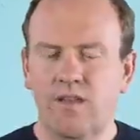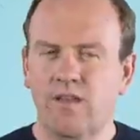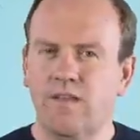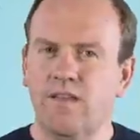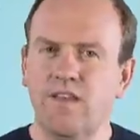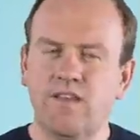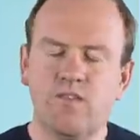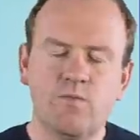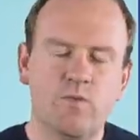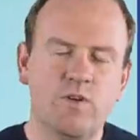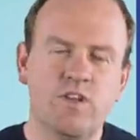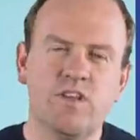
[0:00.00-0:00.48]

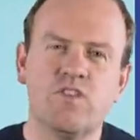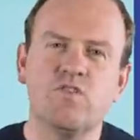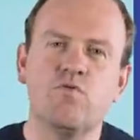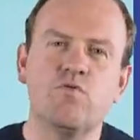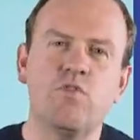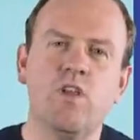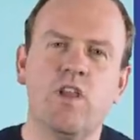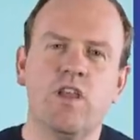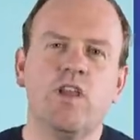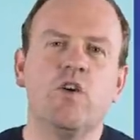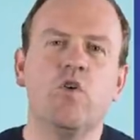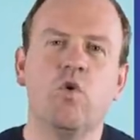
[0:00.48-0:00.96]
This one is
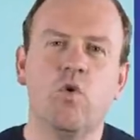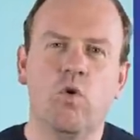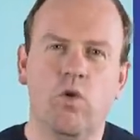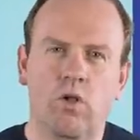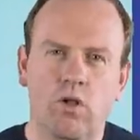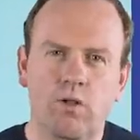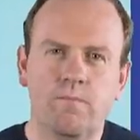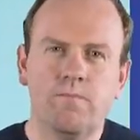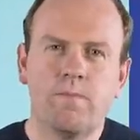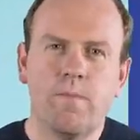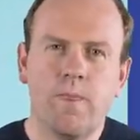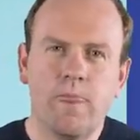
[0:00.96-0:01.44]
really
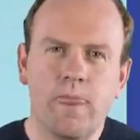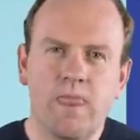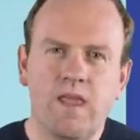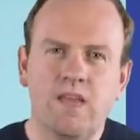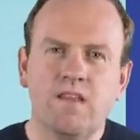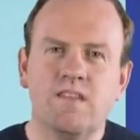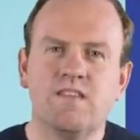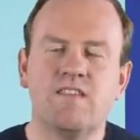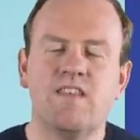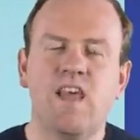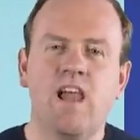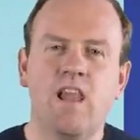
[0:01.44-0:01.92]
cool.
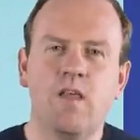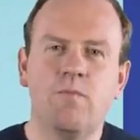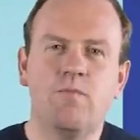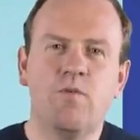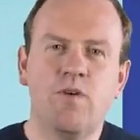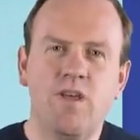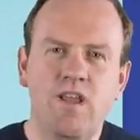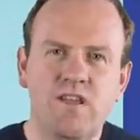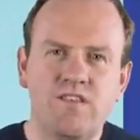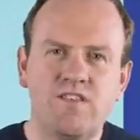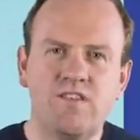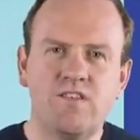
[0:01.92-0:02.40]

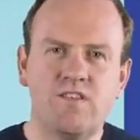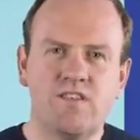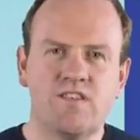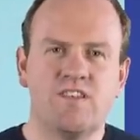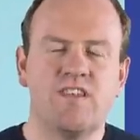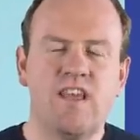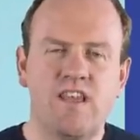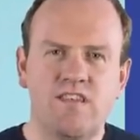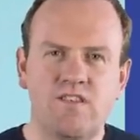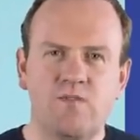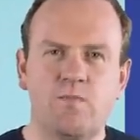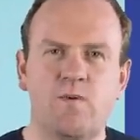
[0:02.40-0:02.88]
Celebrate
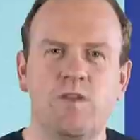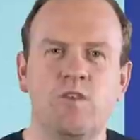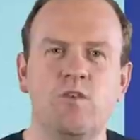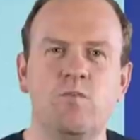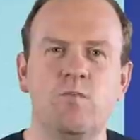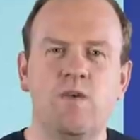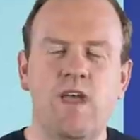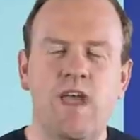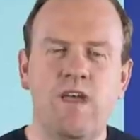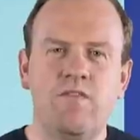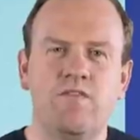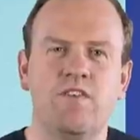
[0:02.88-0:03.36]
success when
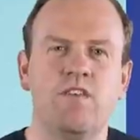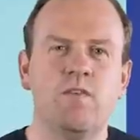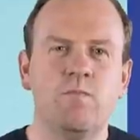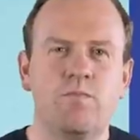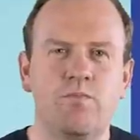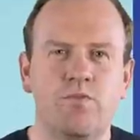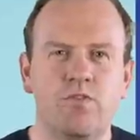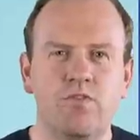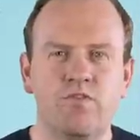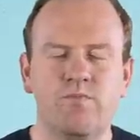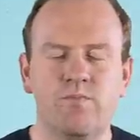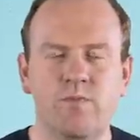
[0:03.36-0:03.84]
you have an
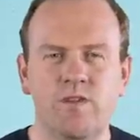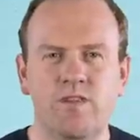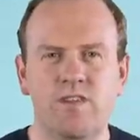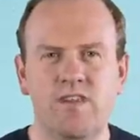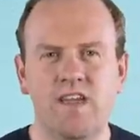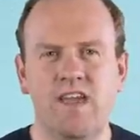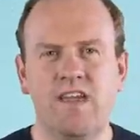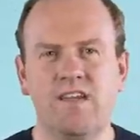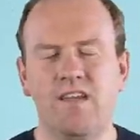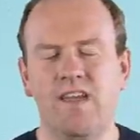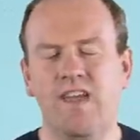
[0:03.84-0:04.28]
improvement.